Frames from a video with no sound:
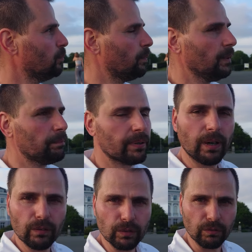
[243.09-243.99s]
be
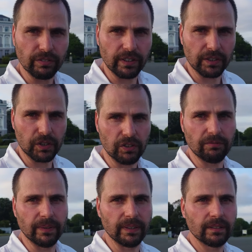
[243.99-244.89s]
proud of their
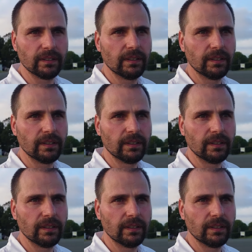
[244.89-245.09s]
achievement,